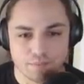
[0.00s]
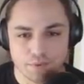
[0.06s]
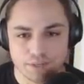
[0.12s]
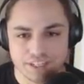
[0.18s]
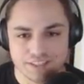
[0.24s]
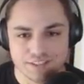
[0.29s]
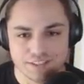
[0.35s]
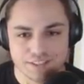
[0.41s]

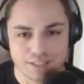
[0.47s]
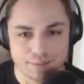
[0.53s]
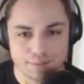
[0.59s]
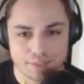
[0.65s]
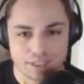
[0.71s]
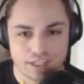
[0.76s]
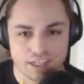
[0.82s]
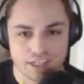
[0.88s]
pretty
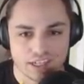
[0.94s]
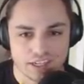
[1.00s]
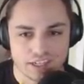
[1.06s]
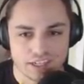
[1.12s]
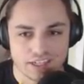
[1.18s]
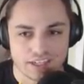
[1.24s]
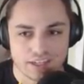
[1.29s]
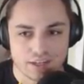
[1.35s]
similar
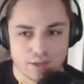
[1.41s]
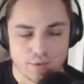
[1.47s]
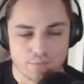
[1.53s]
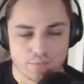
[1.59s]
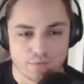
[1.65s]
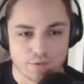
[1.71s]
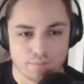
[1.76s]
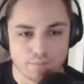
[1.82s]

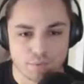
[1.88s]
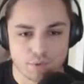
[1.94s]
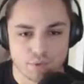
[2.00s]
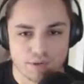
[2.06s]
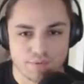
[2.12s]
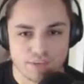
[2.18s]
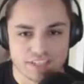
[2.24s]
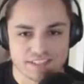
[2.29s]
from
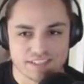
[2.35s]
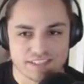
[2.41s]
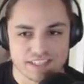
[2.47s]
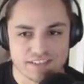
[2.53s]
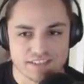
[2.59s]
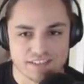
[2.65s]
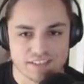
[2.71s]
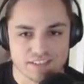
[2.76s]
previous
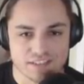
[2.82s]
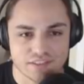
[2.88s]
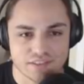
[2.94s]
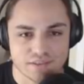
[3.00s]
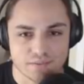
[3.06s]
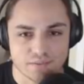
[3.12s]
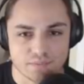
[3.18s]
seasons.